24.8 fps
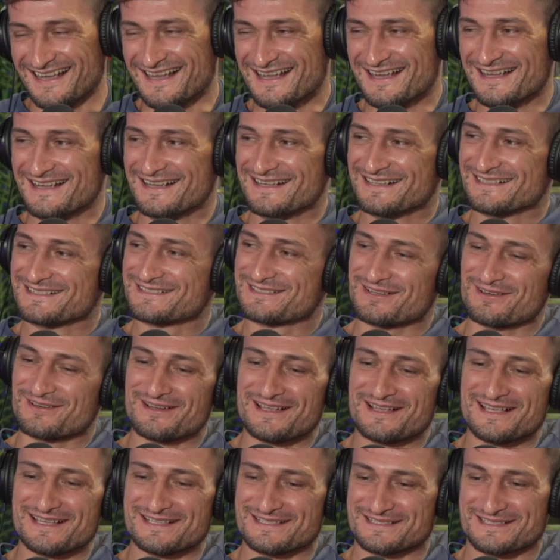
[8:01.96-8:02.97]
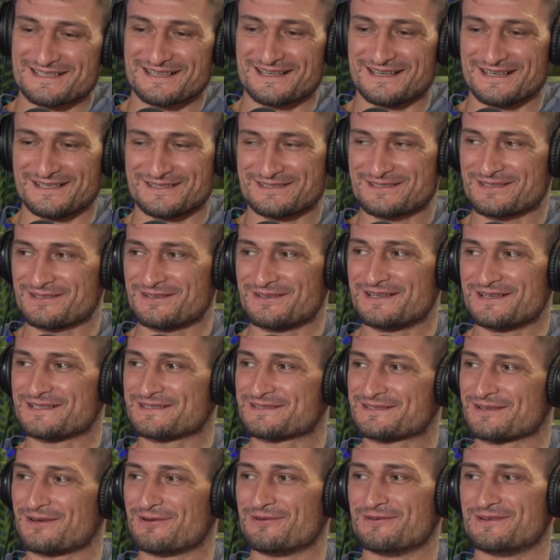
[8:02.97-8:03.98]
is Surrey is uh, Surrey
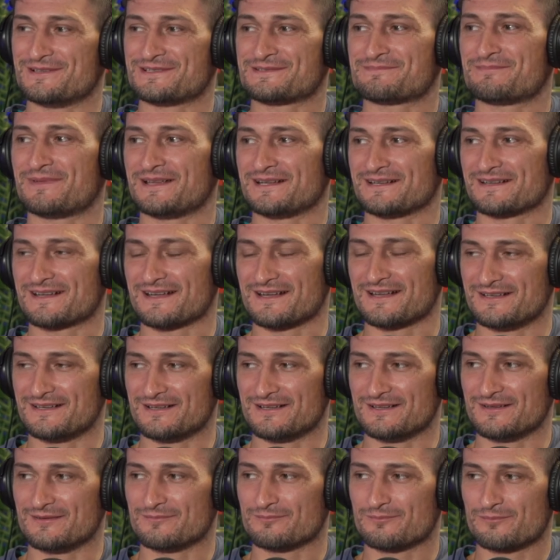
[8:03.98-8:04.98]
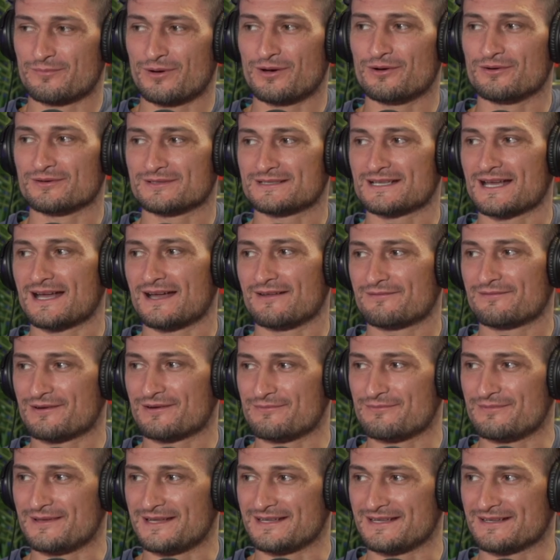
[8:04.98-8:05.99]
has always been kind of poked at for being